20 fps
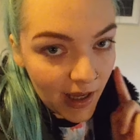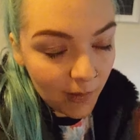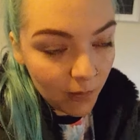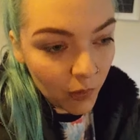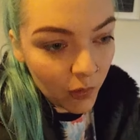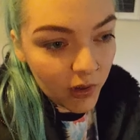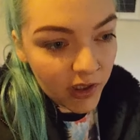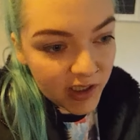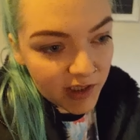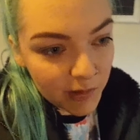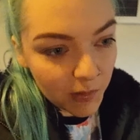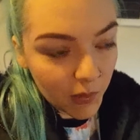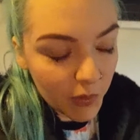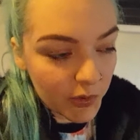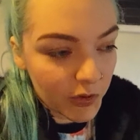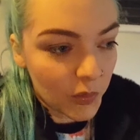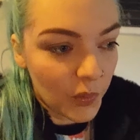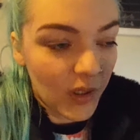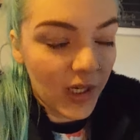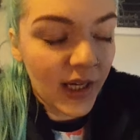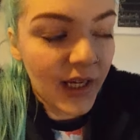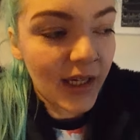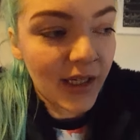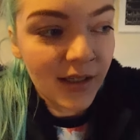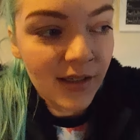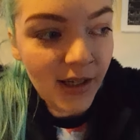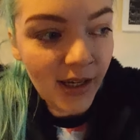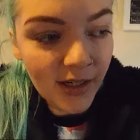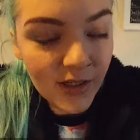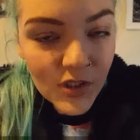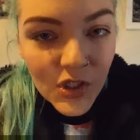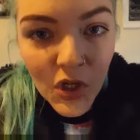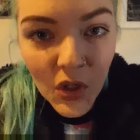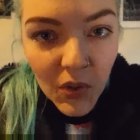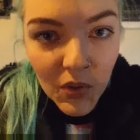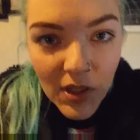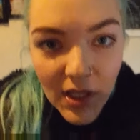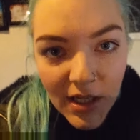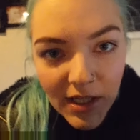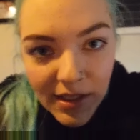I'm only supposed to be in like
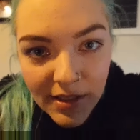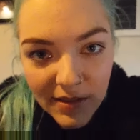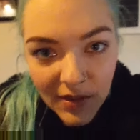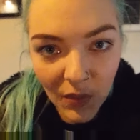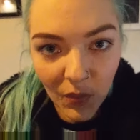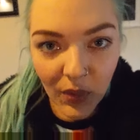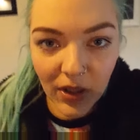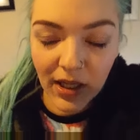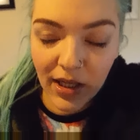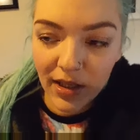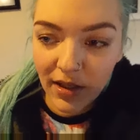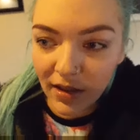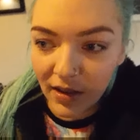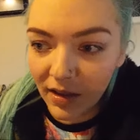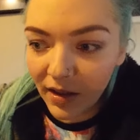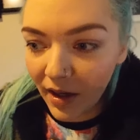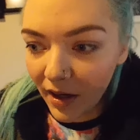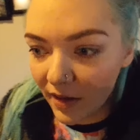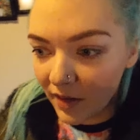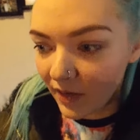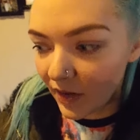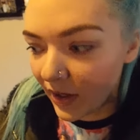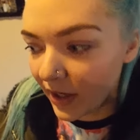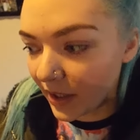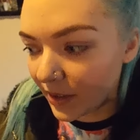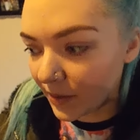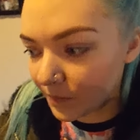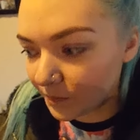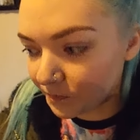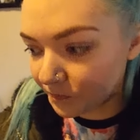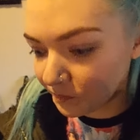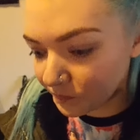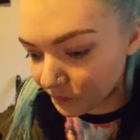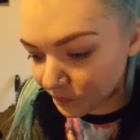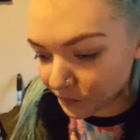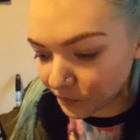2 days a week and then